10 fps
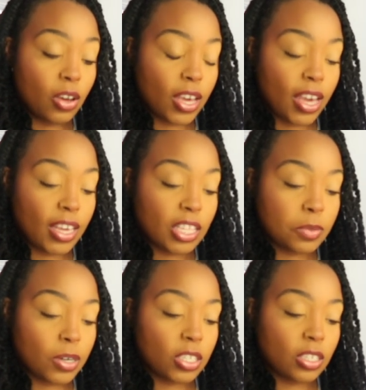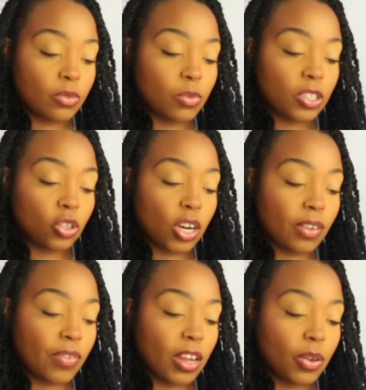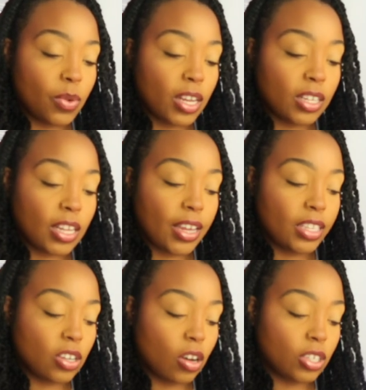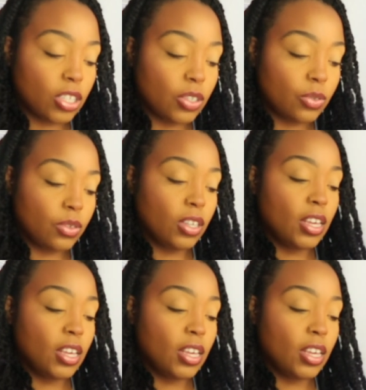Okay, yeah, this person is trying to find a way to like talk to you.